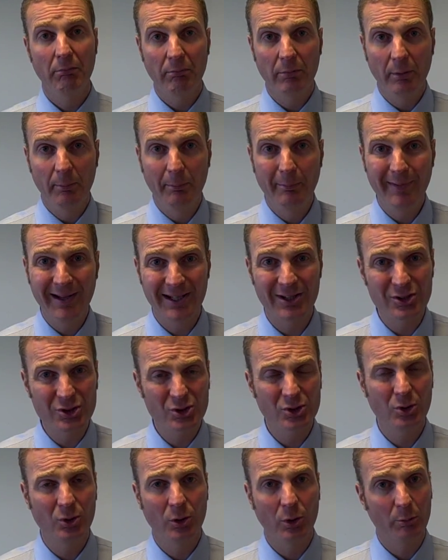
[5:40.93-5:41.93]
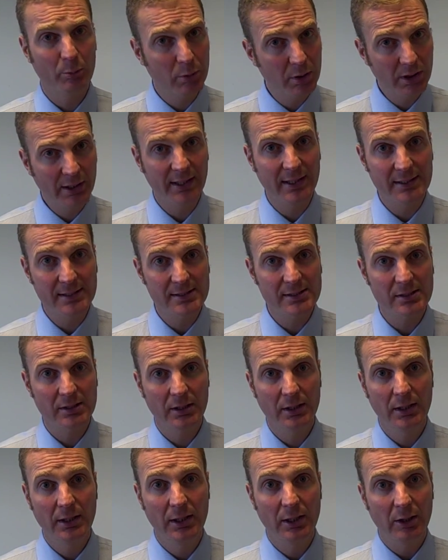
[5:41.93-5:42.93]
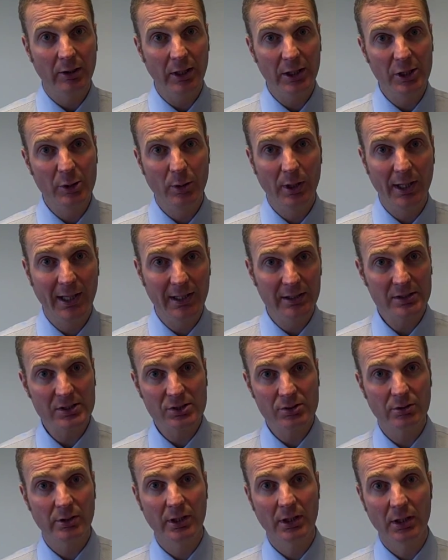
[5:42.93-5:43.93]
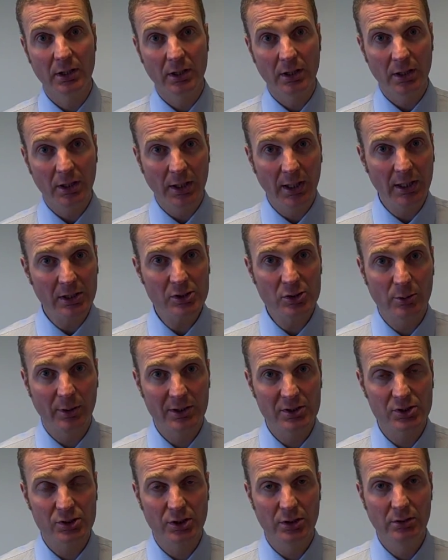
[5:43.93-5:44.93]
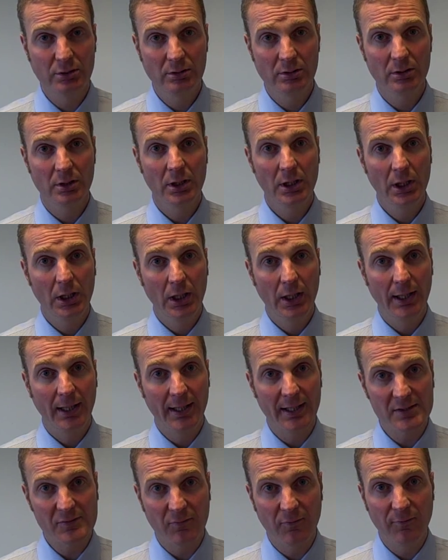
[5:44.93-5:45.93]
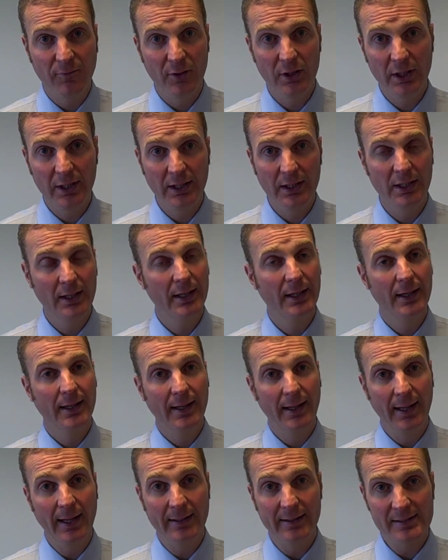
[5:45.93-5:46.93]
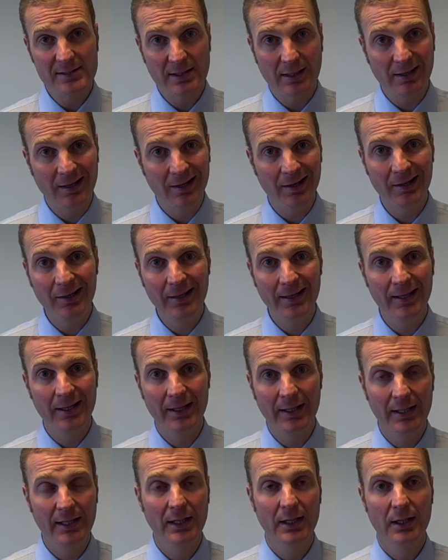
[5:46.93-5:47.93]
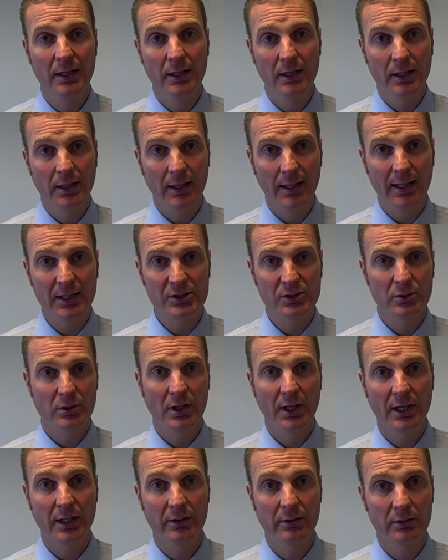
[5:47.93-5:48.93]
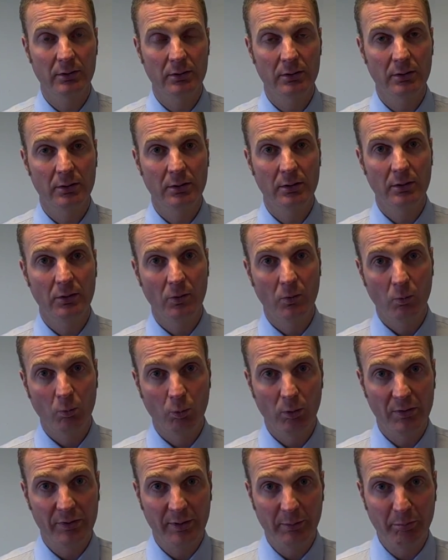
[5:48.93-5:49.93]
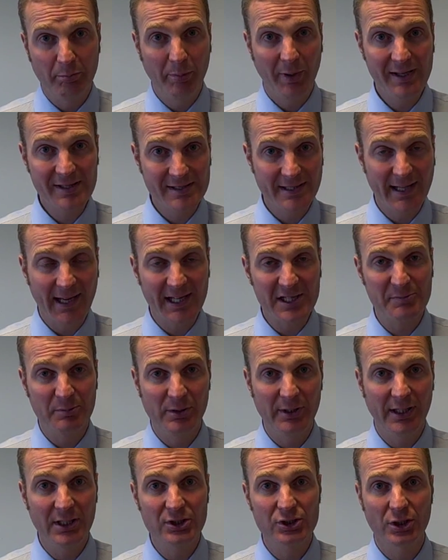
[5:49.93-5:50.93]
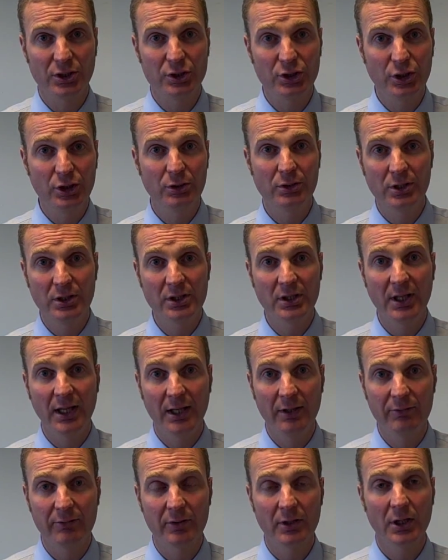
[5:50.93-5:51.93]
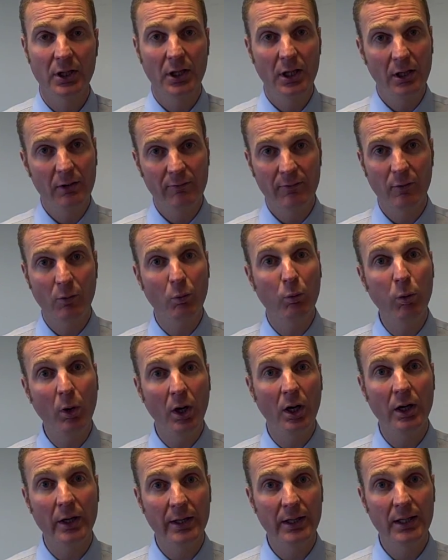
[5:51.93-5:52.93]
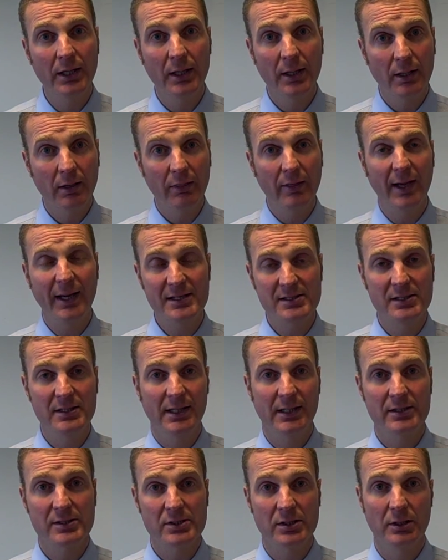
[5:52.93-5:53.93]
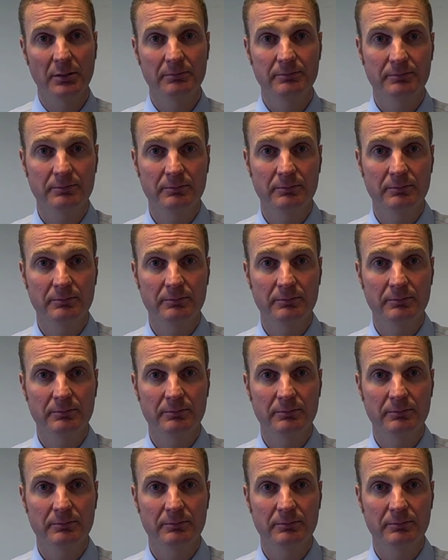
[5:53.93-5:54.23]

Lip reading: But make sure, please, that you are answering each question as fully and as clearly as you can, with the best explanation you can give for why that is the answer.